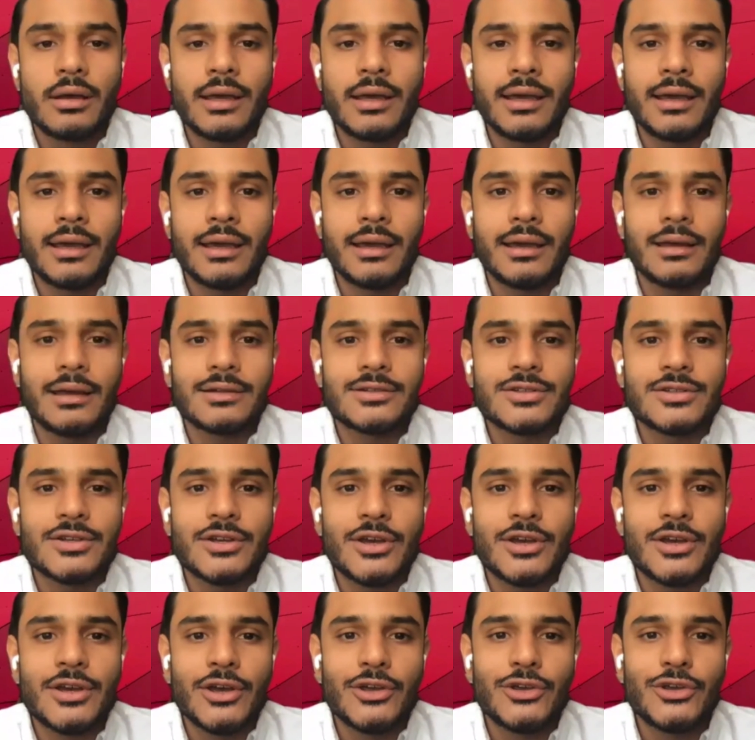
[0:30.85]
is
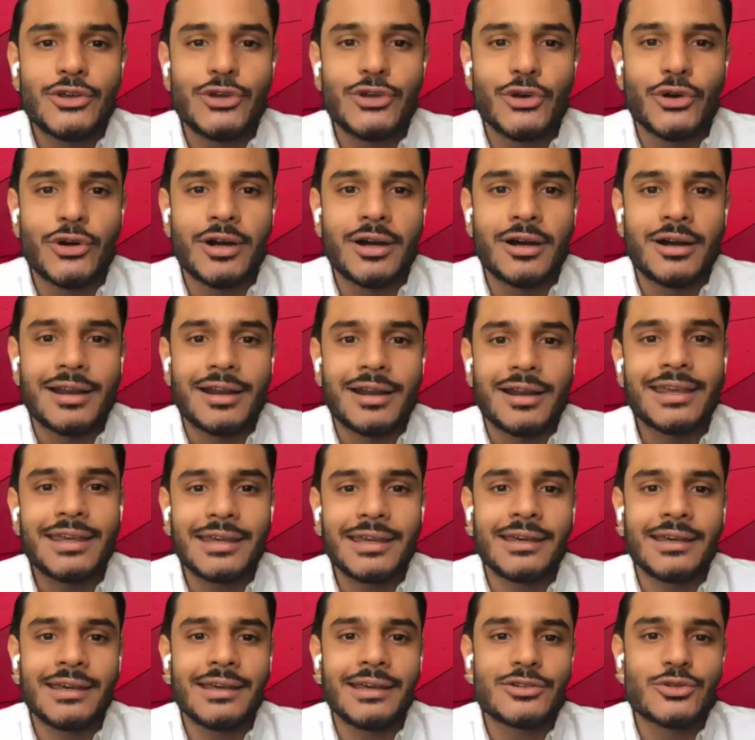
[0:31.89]
your
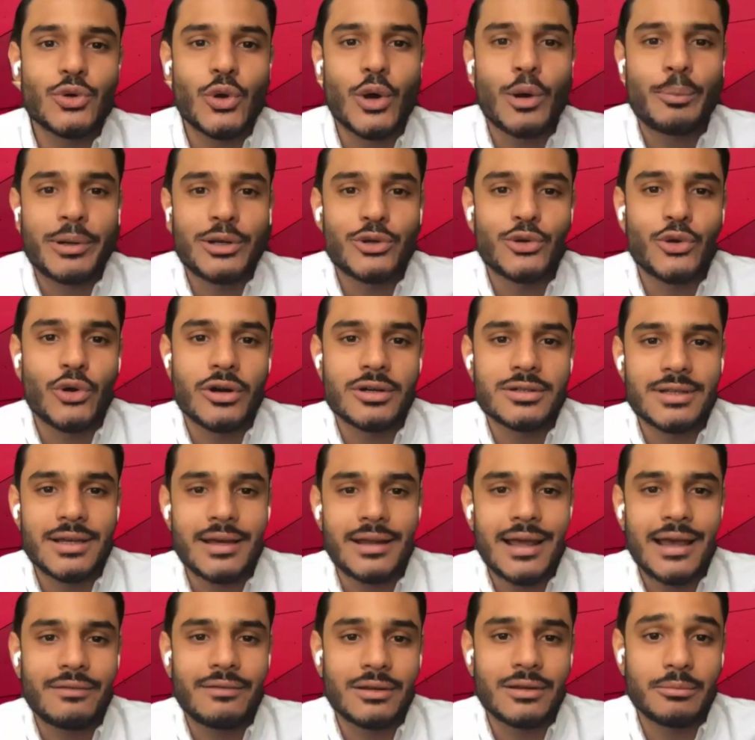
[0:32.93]
key to open doors
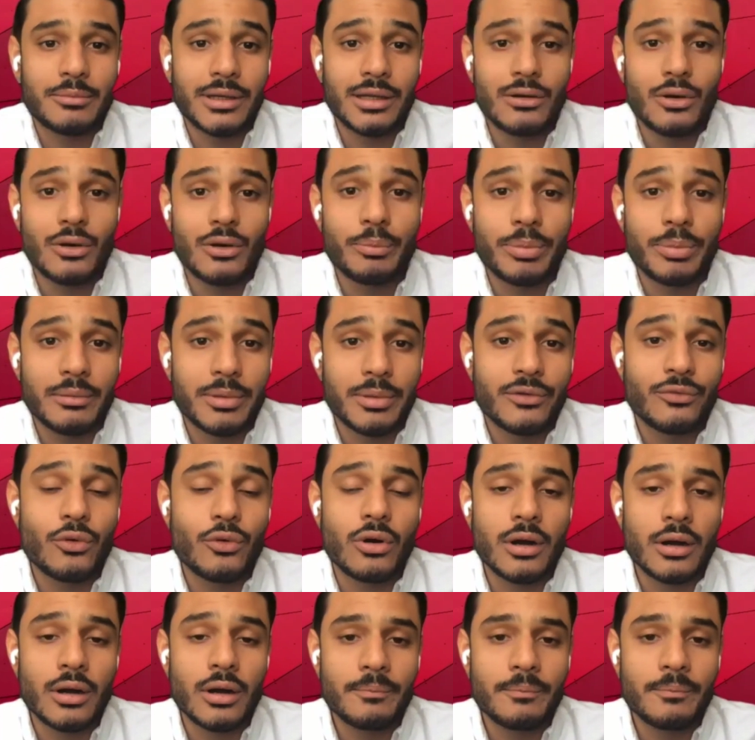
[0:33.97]
that haven't been opened
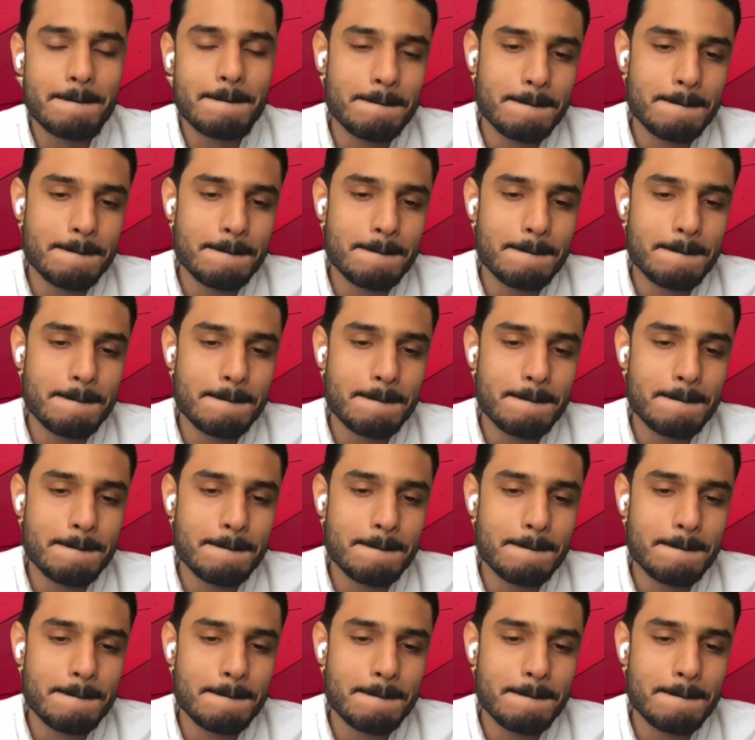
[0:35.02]
before.